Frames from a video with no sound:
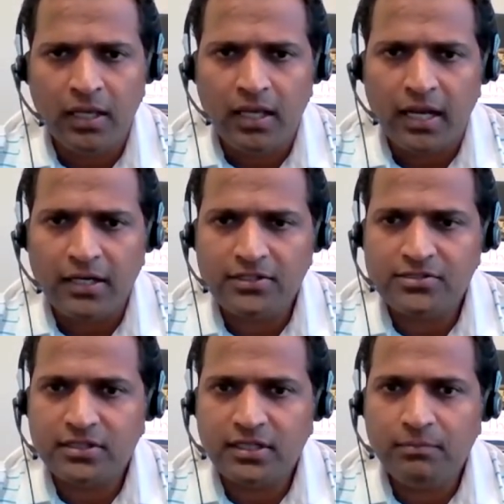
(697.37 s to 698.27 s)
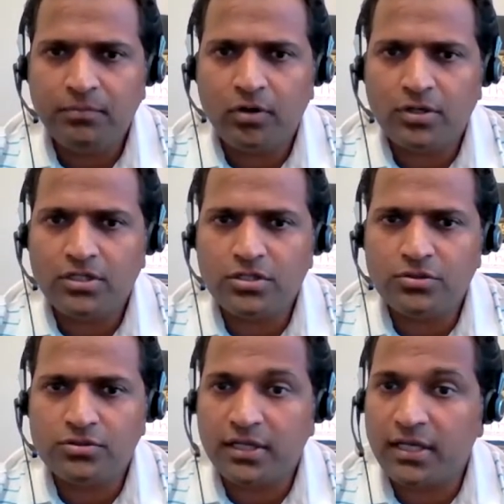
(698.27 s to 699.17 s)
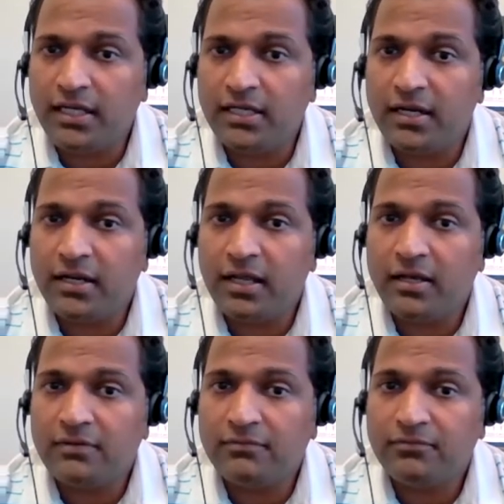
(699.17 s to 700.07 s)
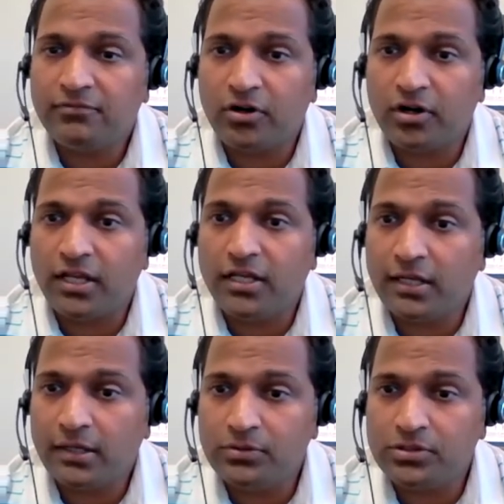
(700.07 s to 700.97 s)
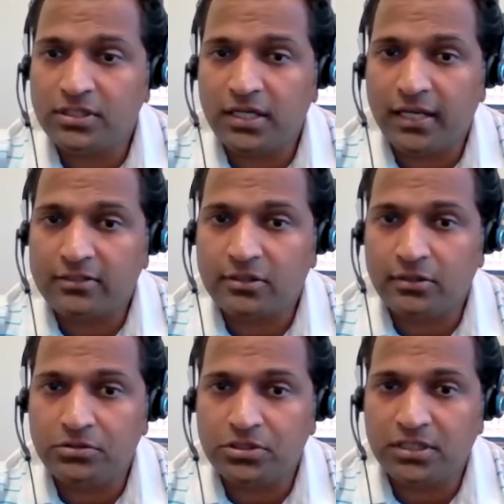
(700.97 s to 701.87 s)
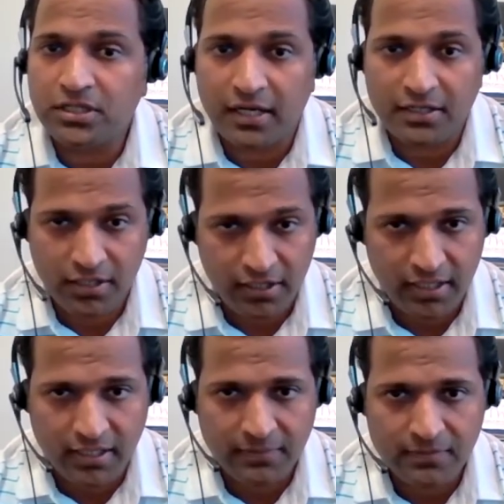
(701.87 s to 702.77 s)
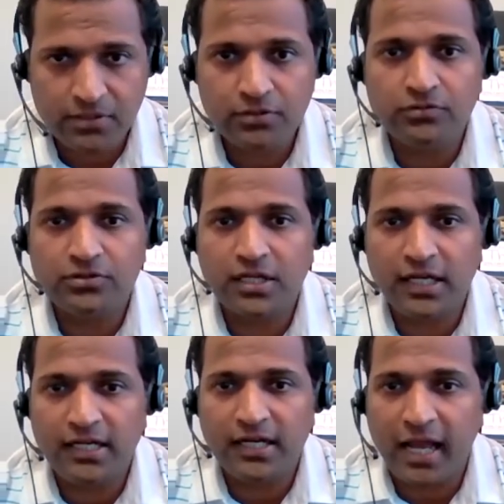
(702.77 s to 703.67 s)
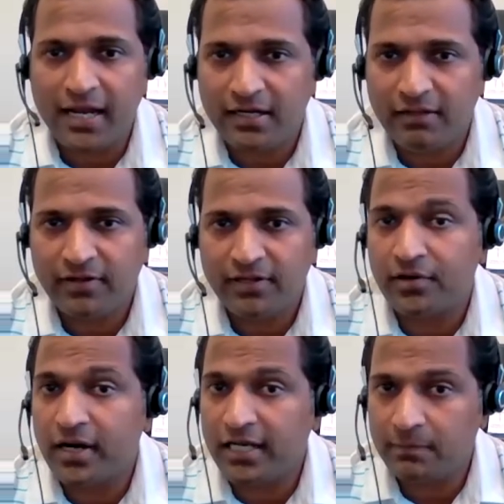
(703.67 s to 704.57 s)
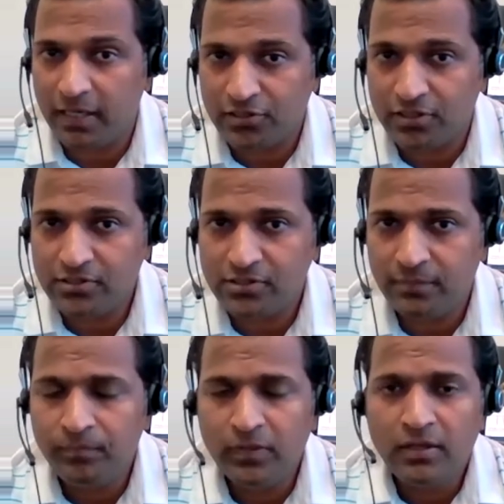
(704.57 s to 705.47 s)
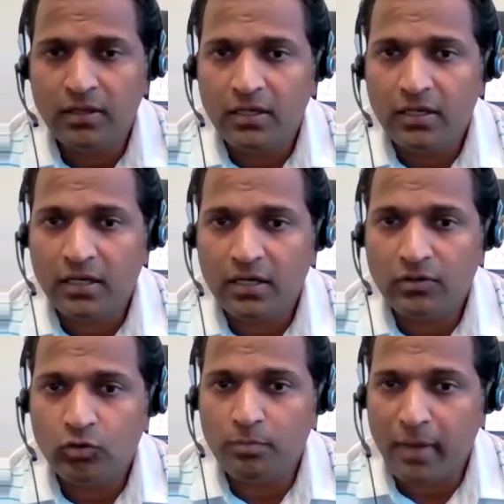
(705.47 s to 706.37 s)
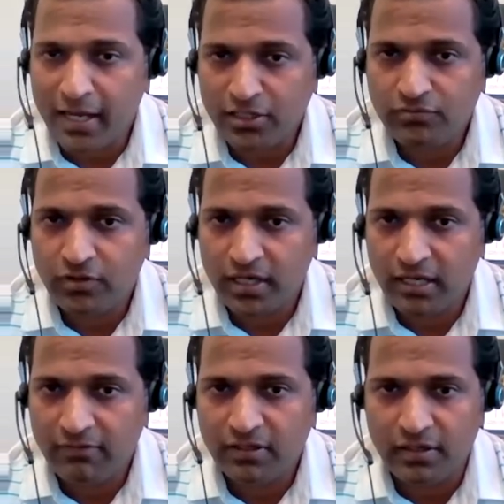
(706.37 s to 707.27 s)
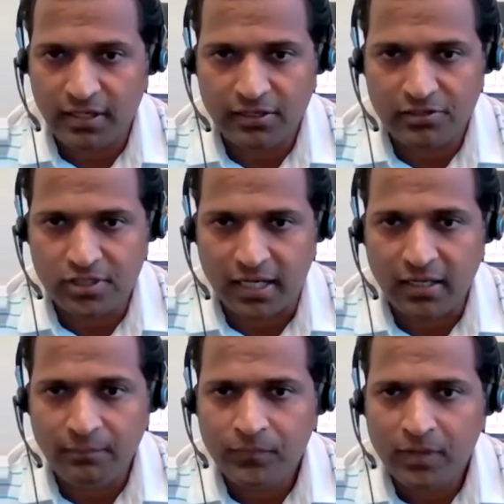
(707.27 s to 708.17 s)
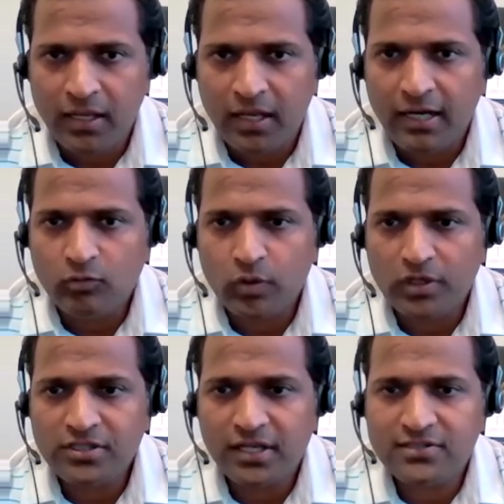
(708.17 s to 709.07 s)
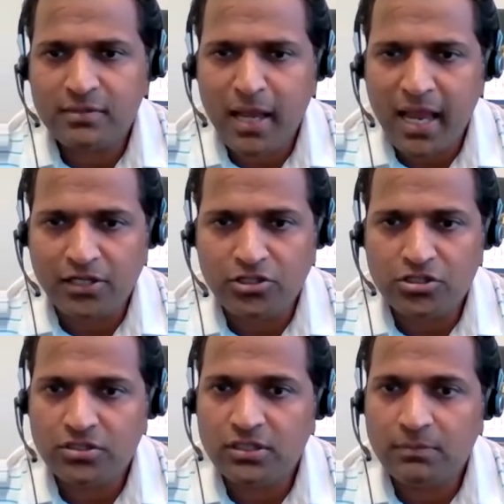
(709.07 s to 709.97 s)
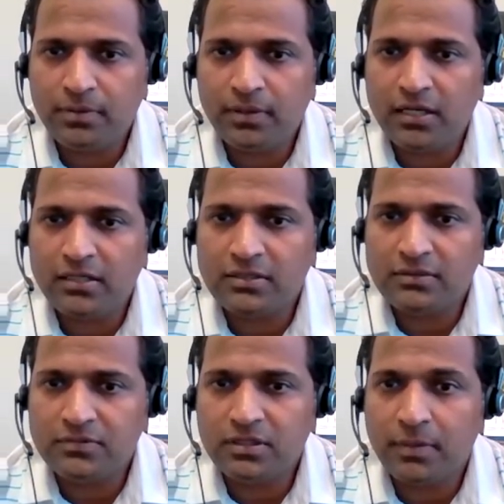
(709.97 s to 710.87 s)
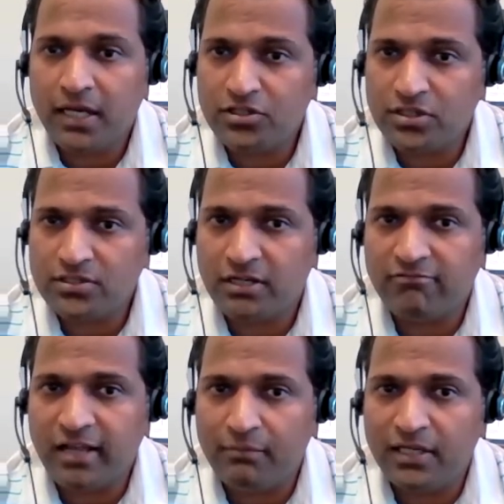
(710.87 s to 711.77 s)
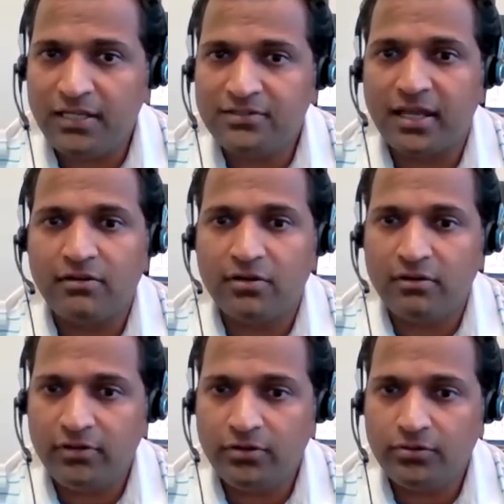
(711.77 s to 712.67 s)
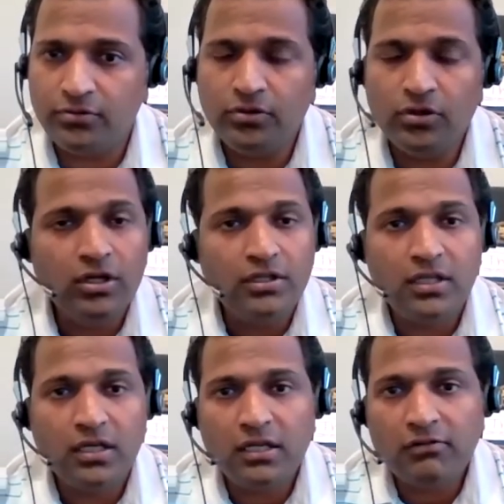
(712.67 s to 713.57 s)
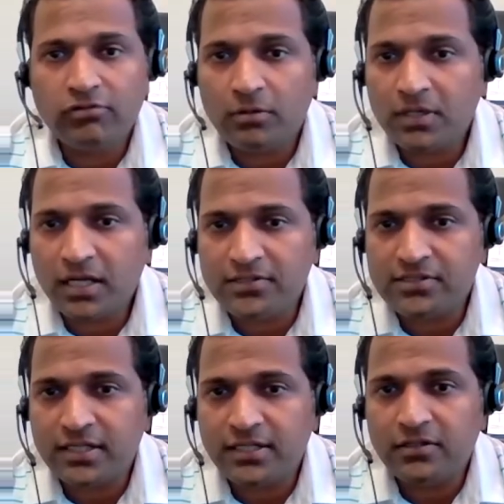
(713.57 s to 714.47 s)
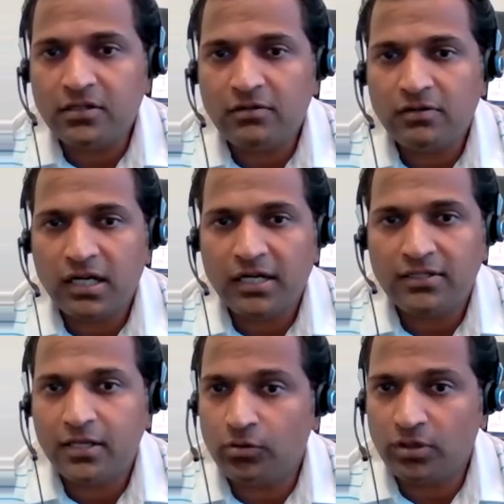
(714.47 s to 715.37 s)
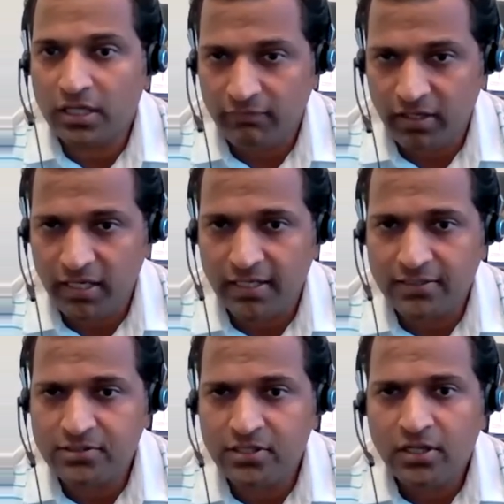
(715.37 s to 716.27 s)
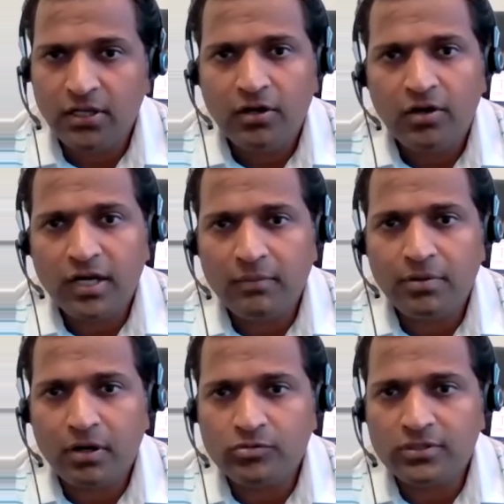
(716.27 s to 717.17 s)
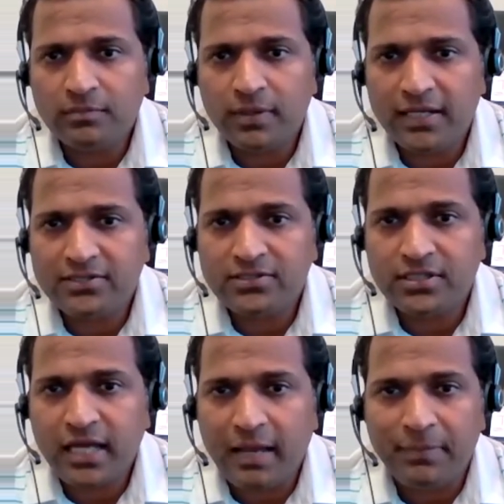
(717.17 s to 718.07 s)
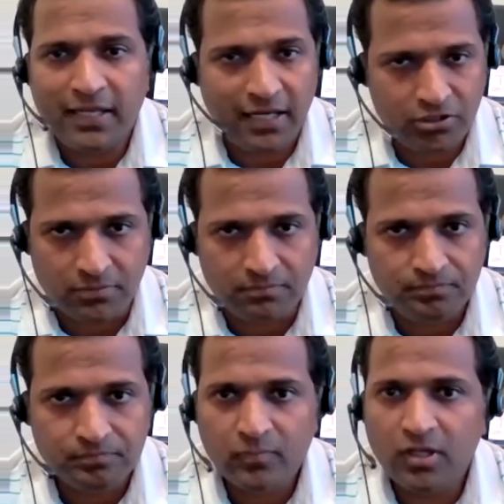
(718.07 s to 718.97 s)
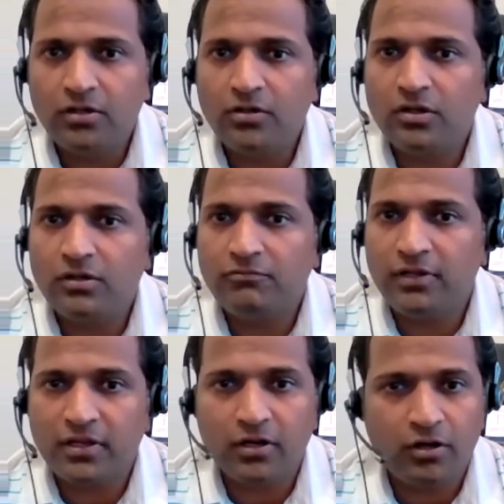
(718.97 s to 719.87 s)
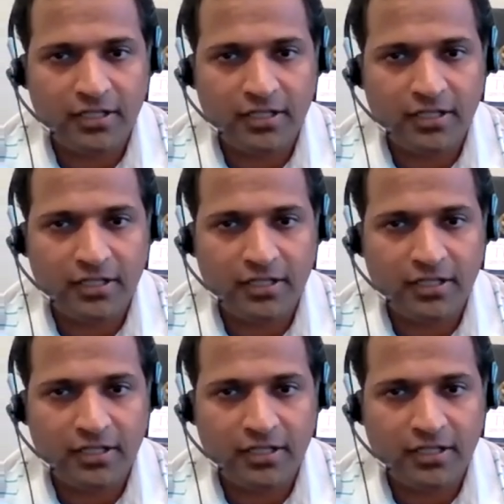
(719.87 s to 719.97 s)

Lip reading: And it's important to screen and for inclusion exclusion criteria, to screen and identify the right patients who match for a given clinical trial. And once there is a match, the patients and families can review the informed consent at their own convenience on a browser-based application, whether on a